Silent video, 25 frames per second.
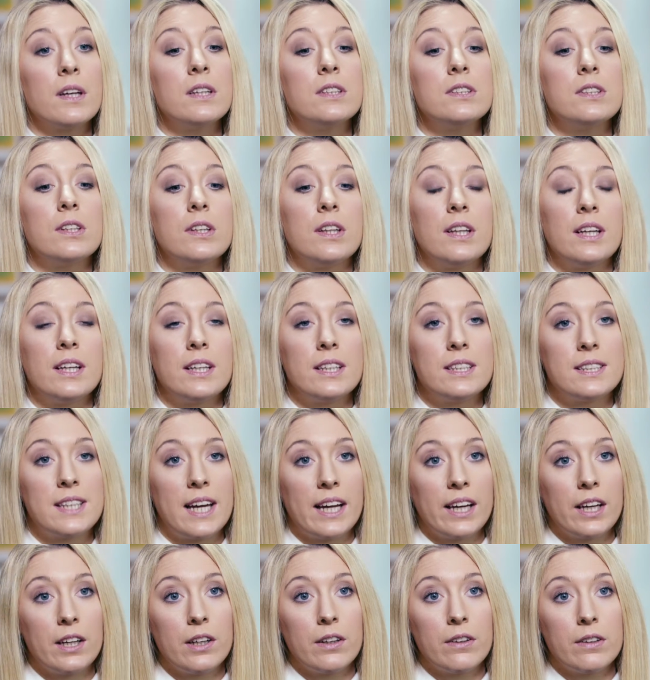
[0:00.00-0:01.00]
So the
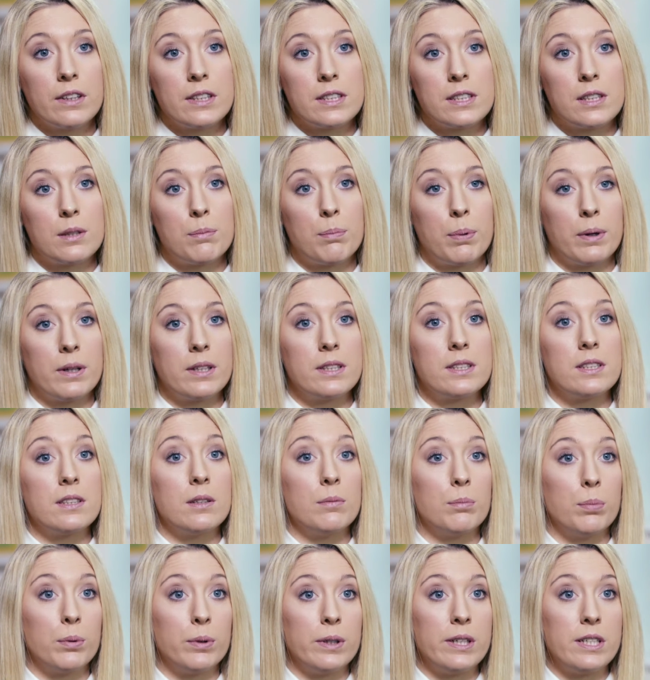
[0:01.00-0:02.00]
executor is the person
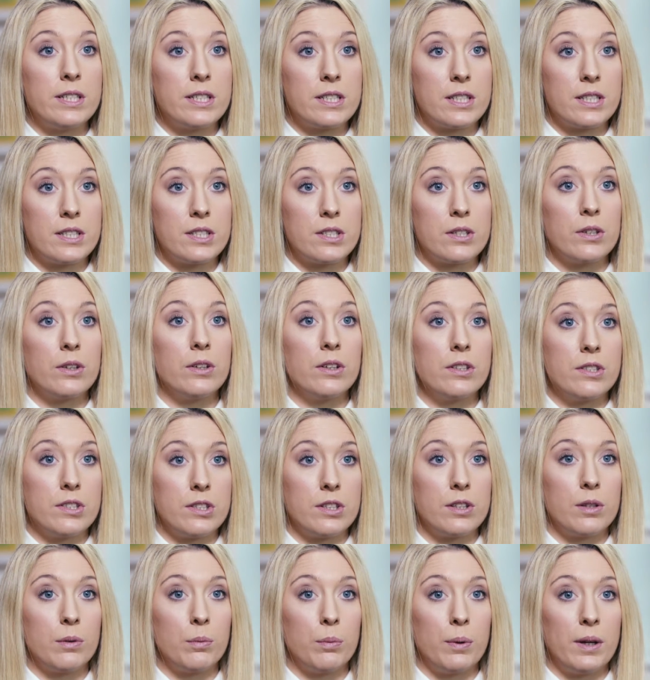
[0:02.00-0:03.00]
appointed
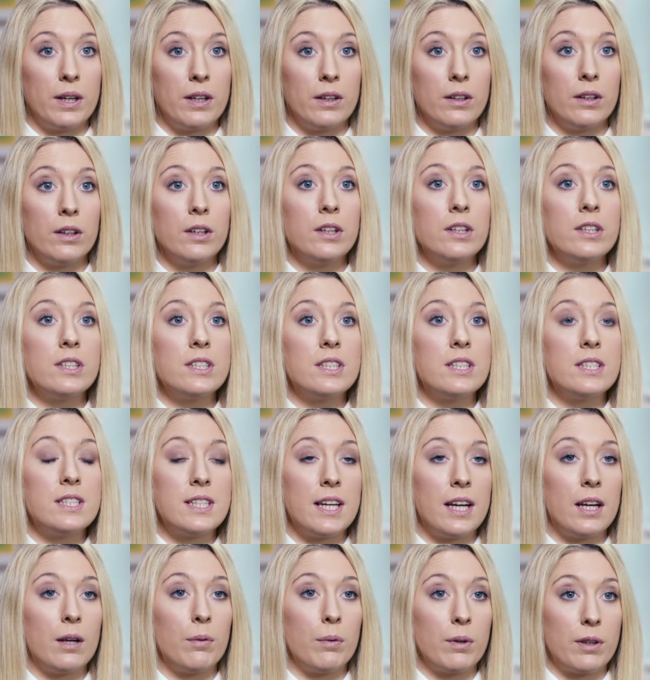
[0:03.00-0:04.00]
under the will to
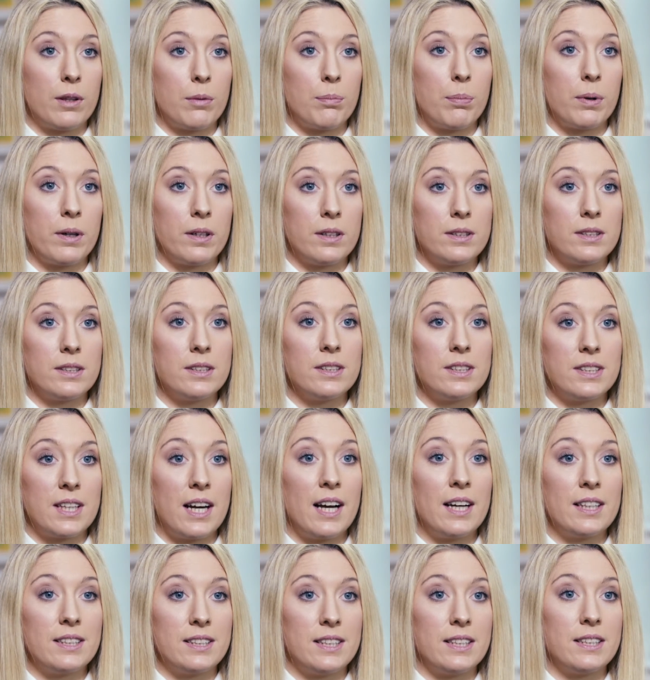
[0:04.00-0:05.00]
deal with the person's
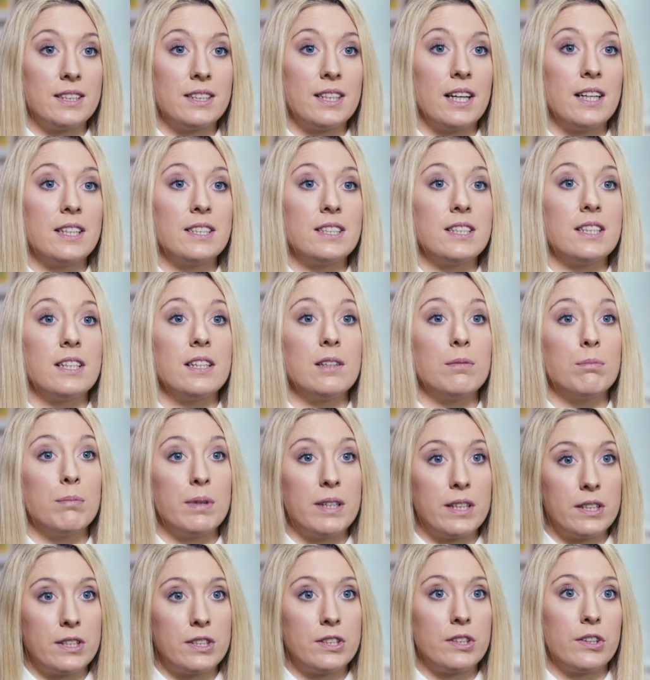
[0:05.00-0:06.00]
assets and to
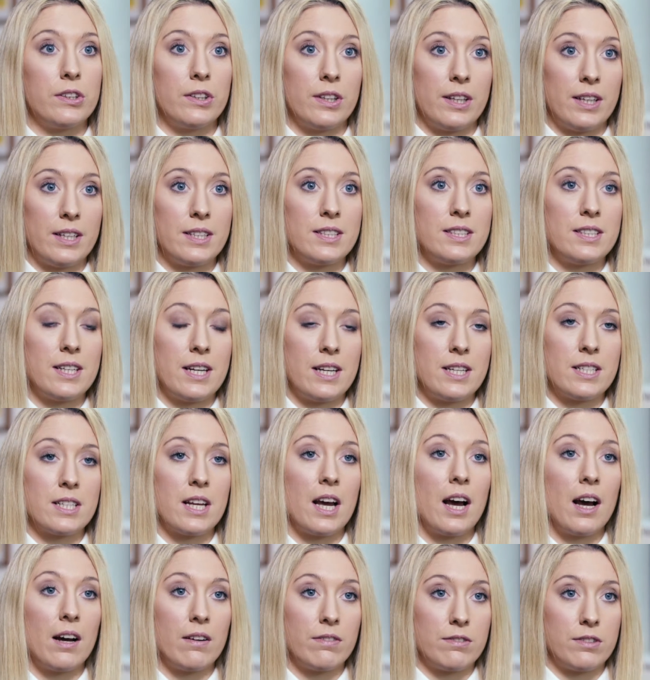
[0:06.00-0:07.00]
administer the estate
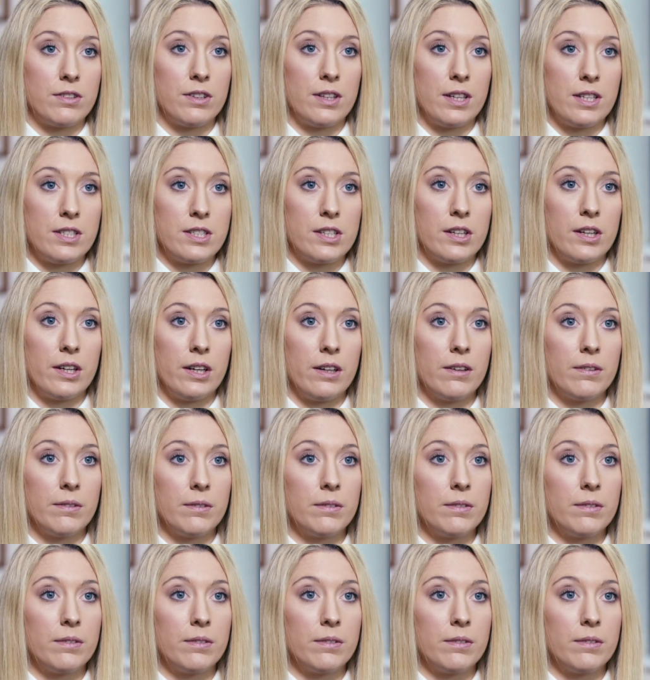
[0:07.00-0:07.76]
after they die.